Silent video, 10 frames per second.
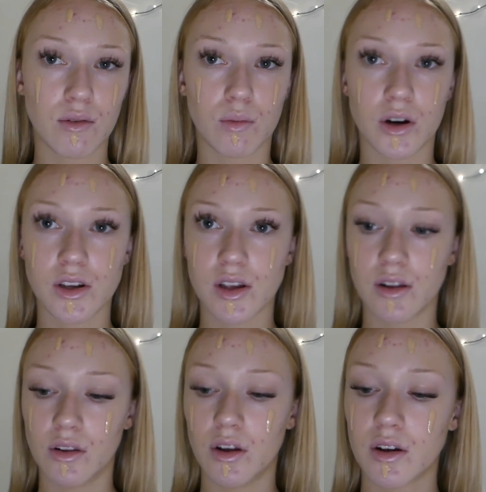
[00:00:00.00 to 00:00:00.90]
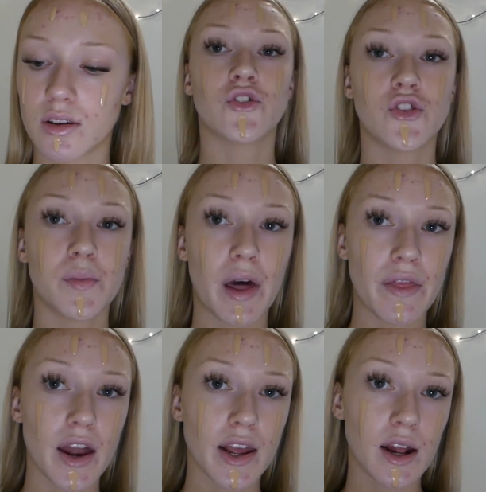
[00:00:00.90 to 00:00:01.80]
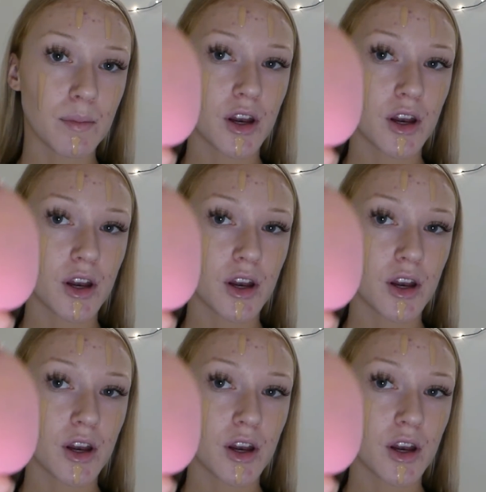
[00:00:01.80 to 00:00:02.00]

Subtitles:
the worse it looks. So to blend that in, I'm